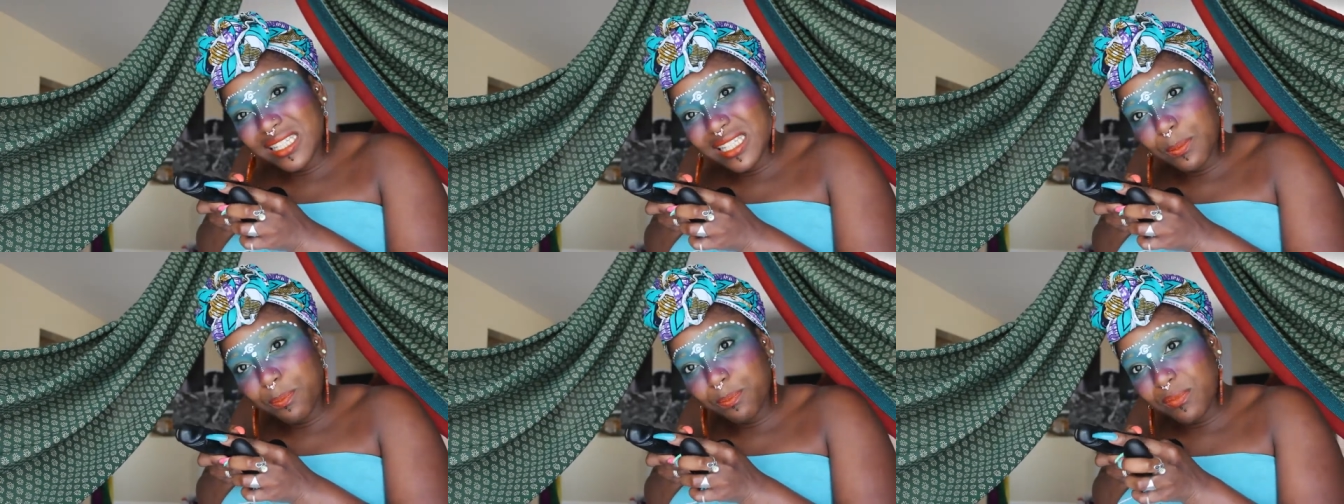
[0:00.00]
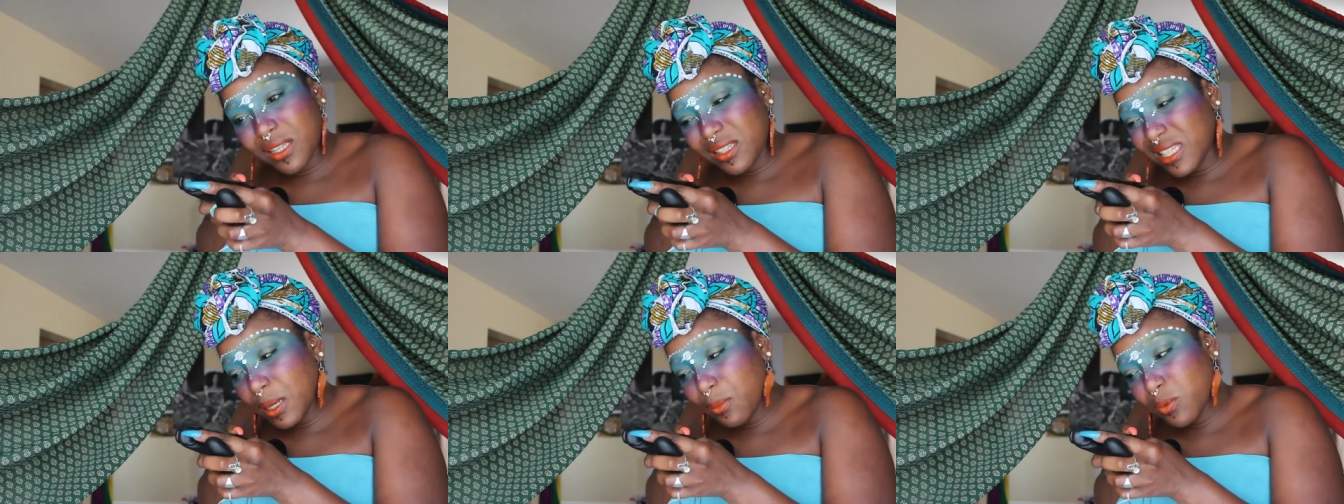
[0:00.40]
The, tip,
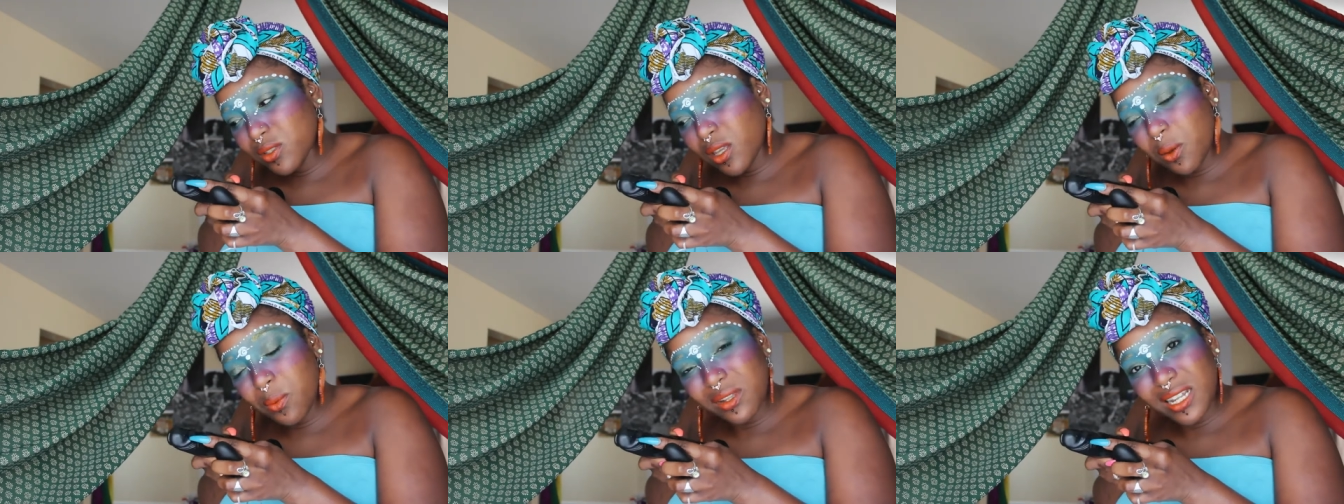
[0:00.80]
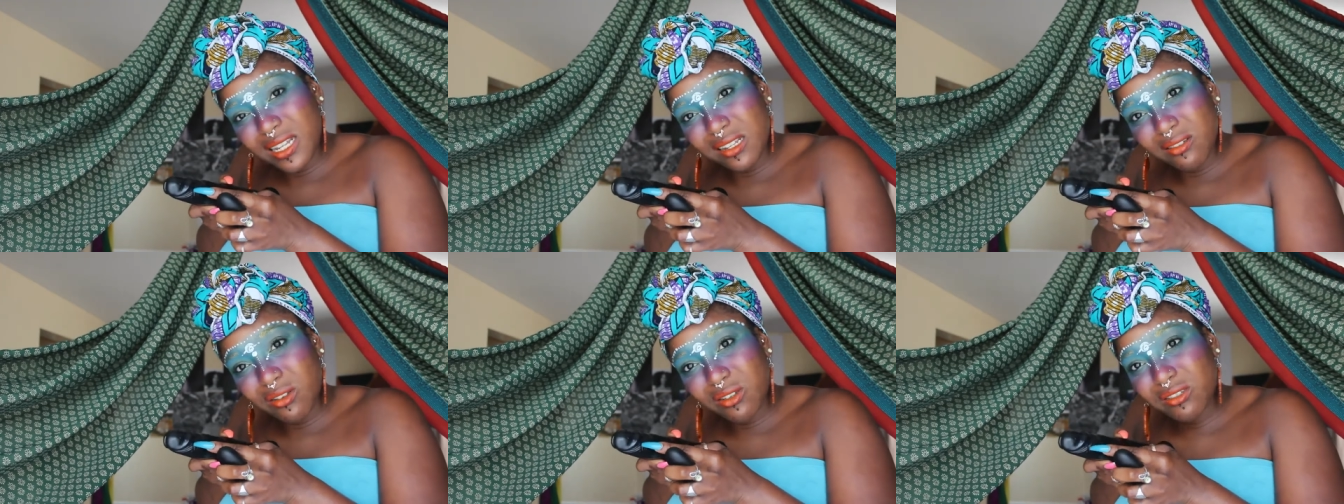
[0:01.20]
the tip was going
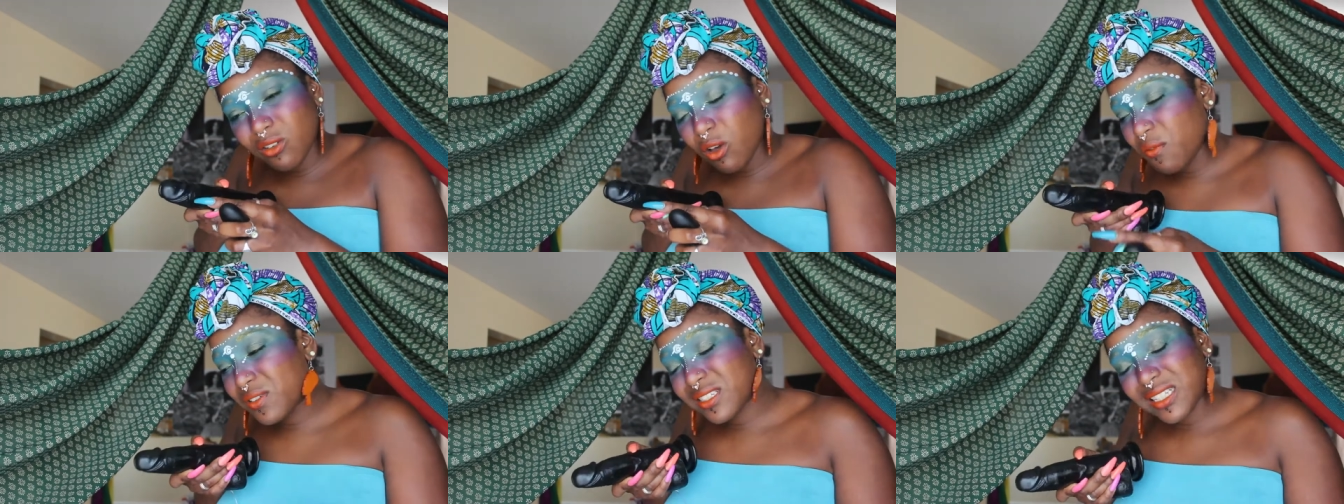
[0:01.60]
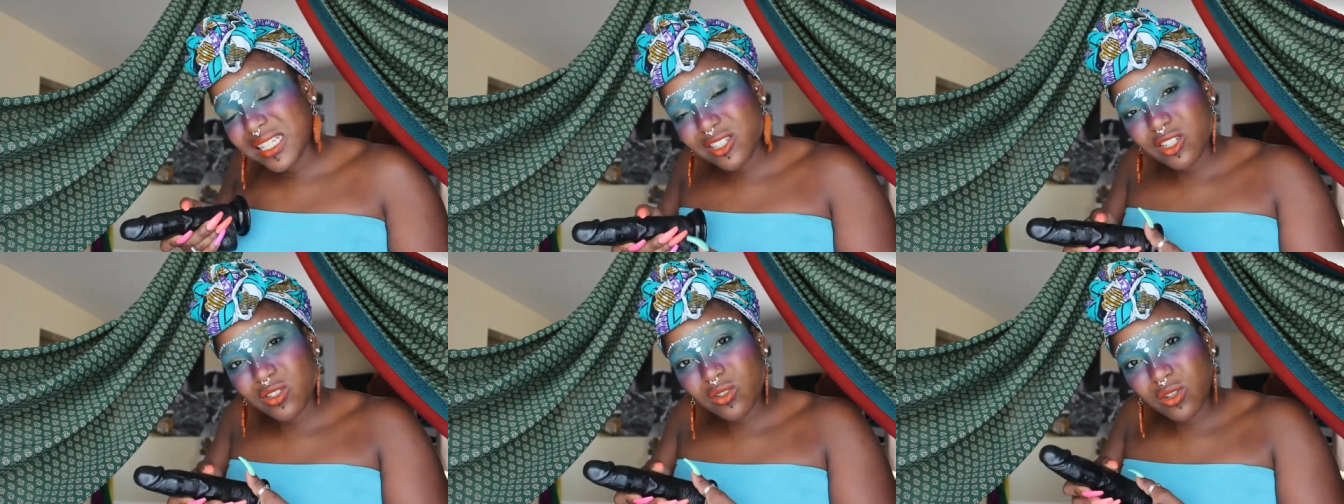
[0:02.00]
in because
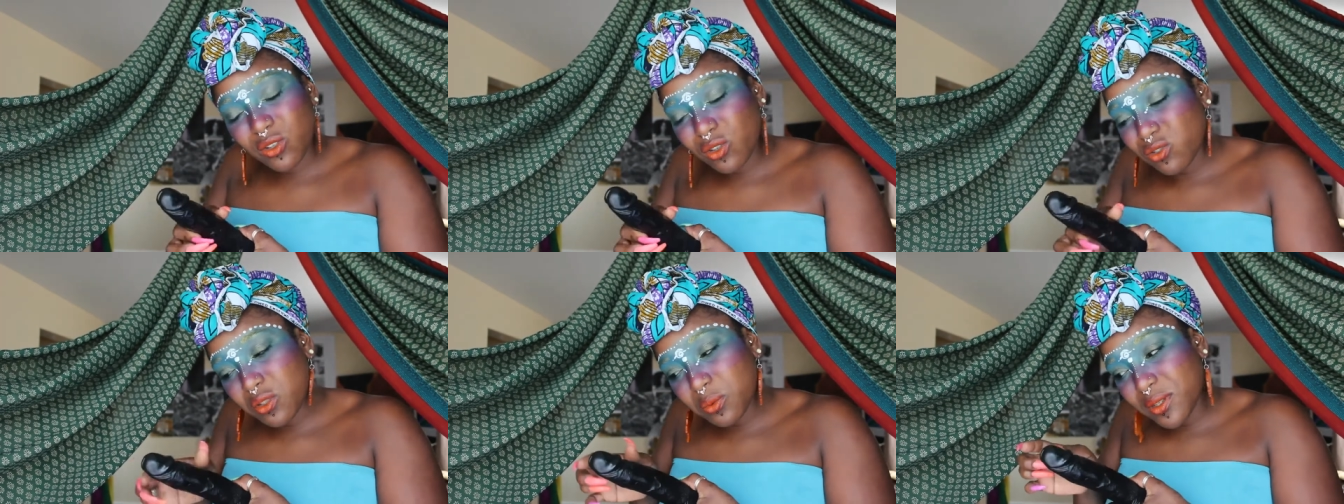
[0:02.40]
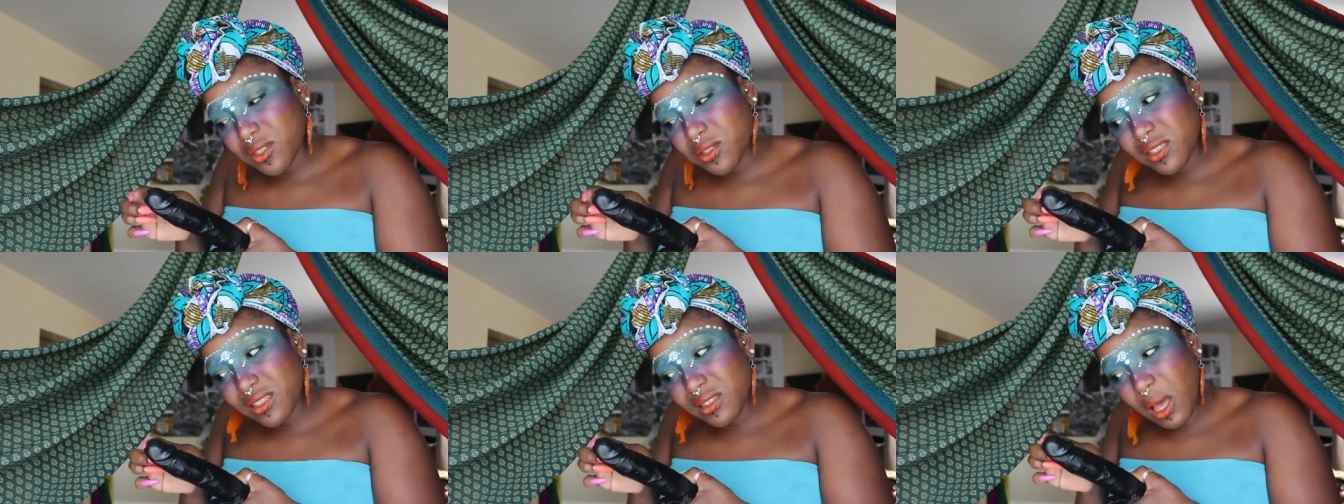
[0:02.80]
obviously she's not used to
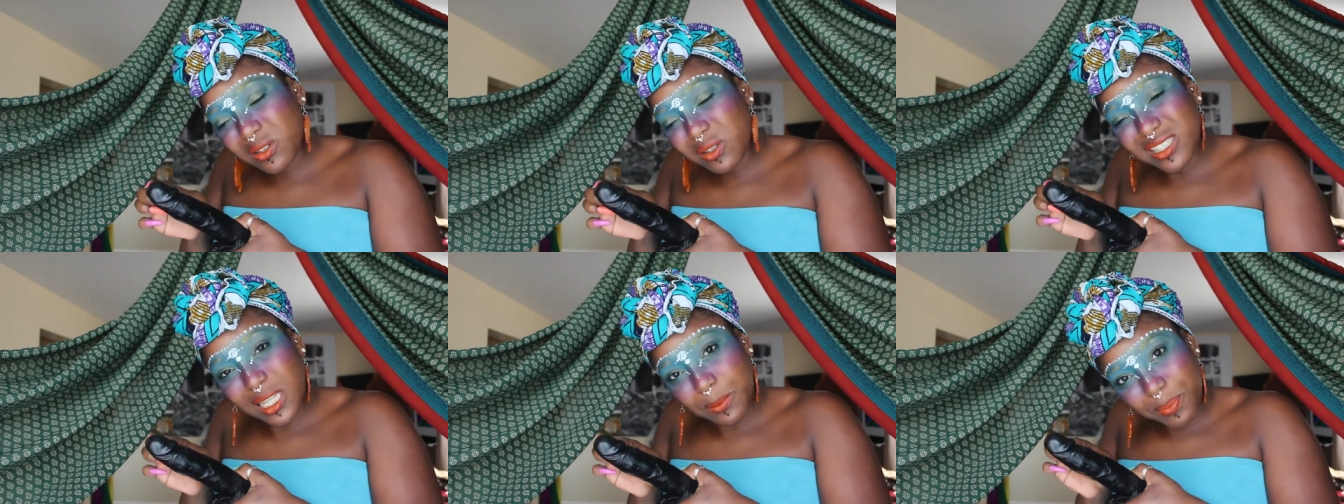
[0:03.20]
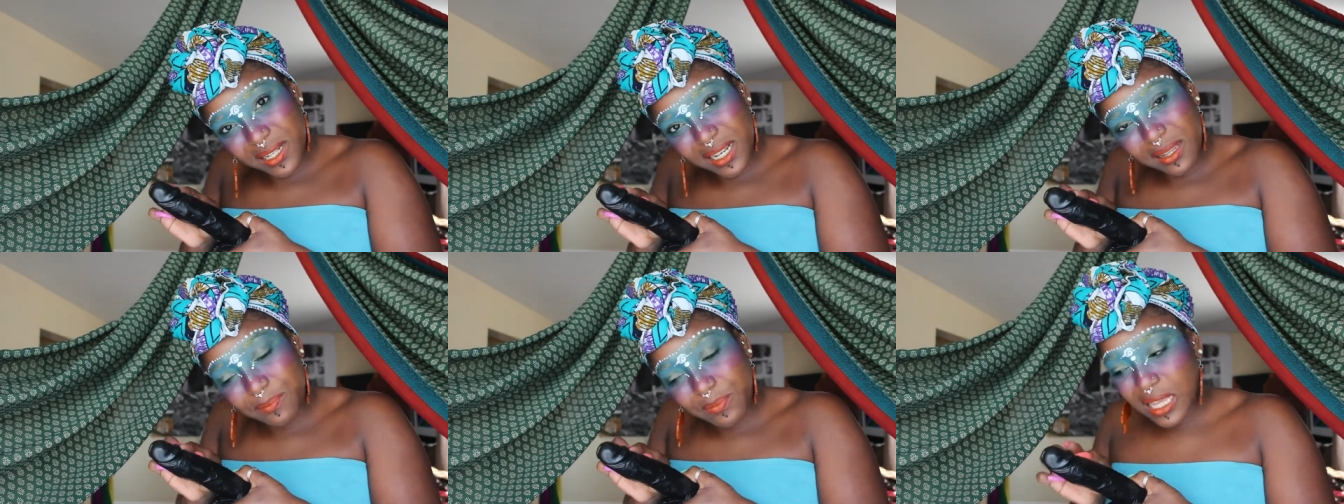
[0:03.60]
it. I was tipping
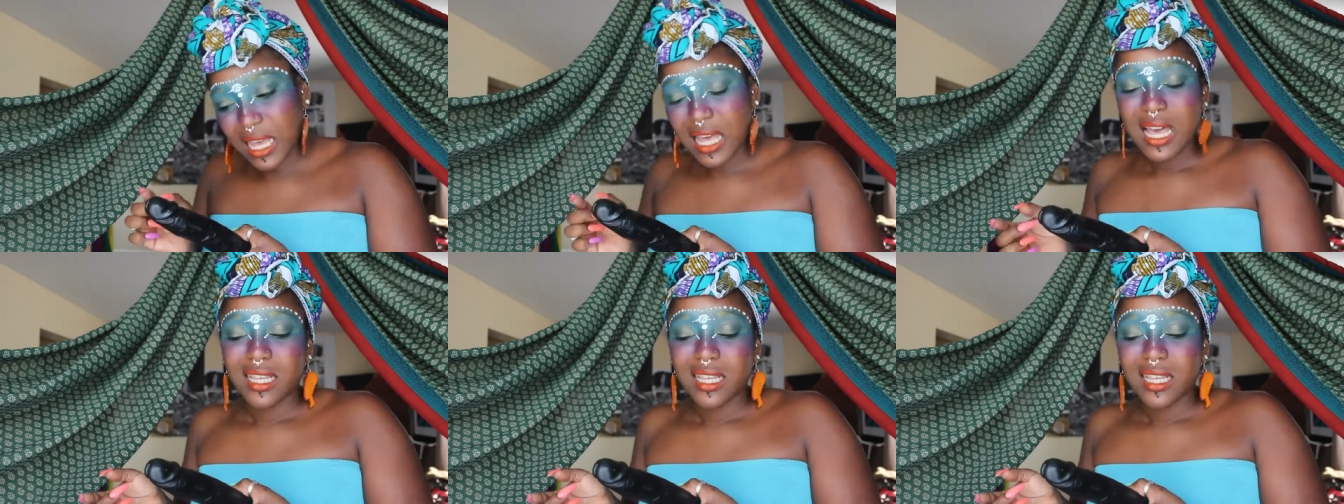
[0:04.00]
it.